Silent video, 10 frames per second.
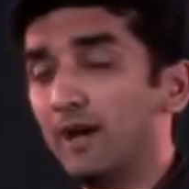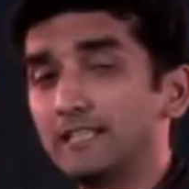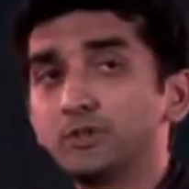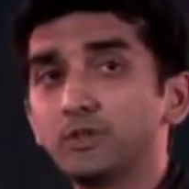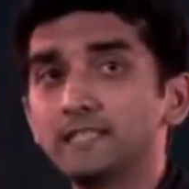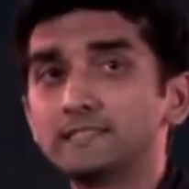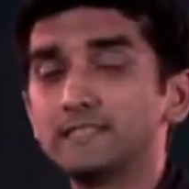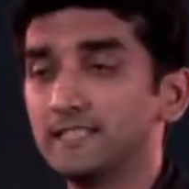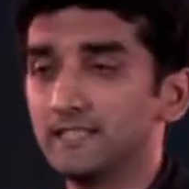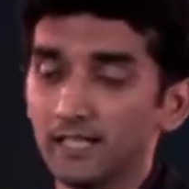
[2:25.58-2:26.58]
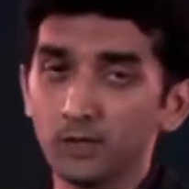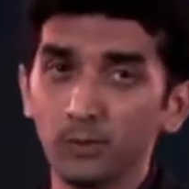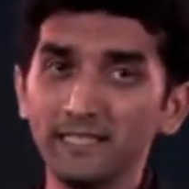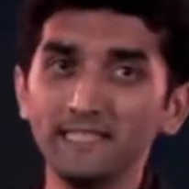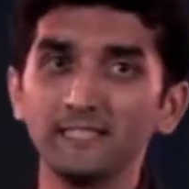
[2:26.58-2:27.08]
as you can see, there are
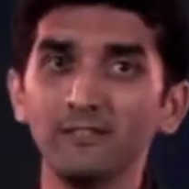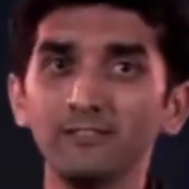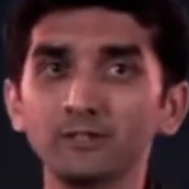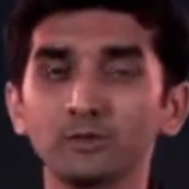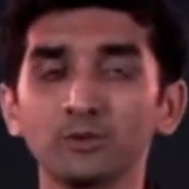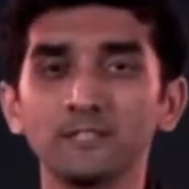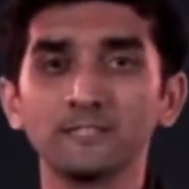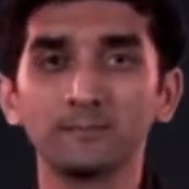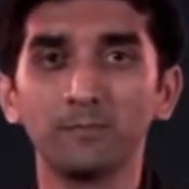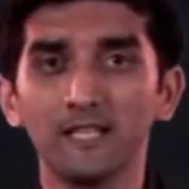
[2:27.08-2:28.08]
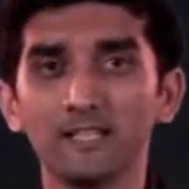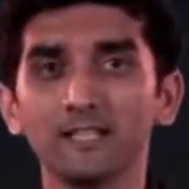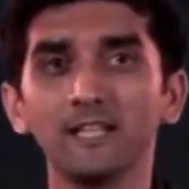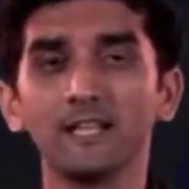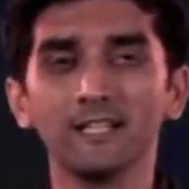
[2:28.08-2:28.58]
27 students playing
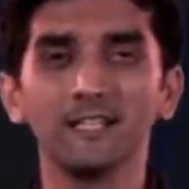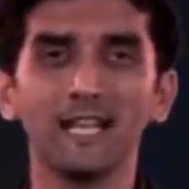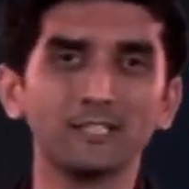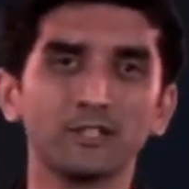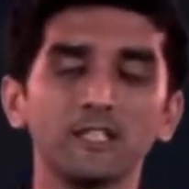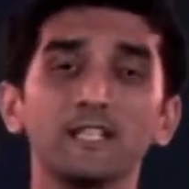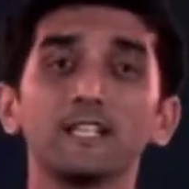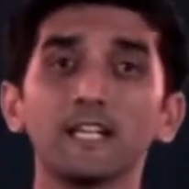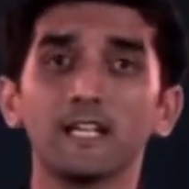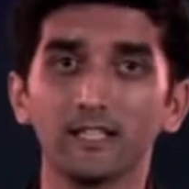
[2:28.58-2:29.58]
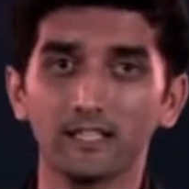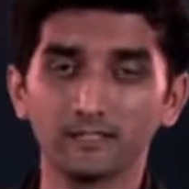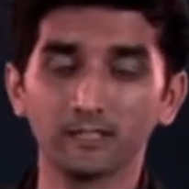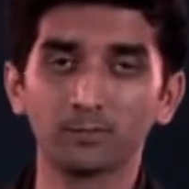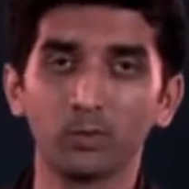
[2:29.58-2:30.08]
cricket. Naturally, cricket is
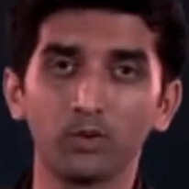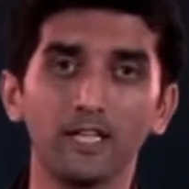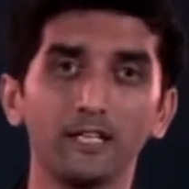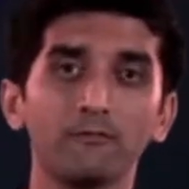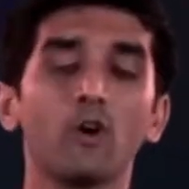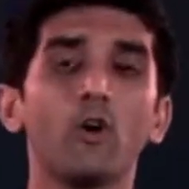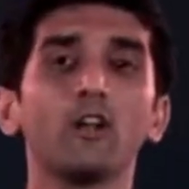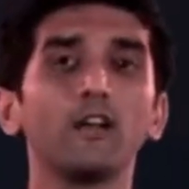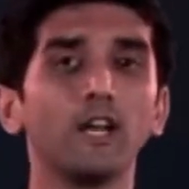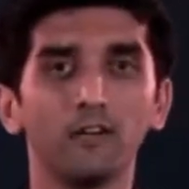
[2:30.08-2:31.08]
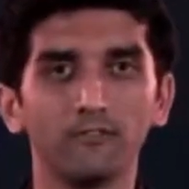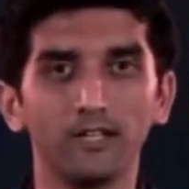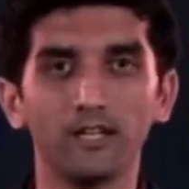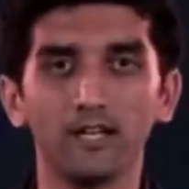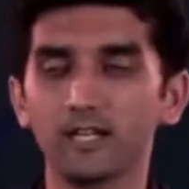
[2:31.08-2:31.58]
the sport that we all love
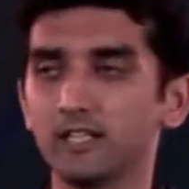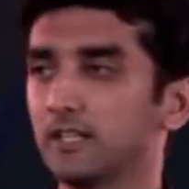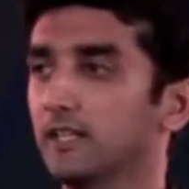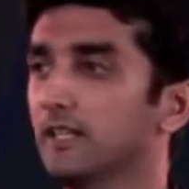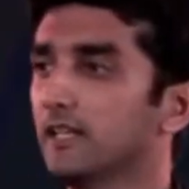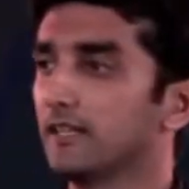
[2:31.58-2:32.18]
in our country.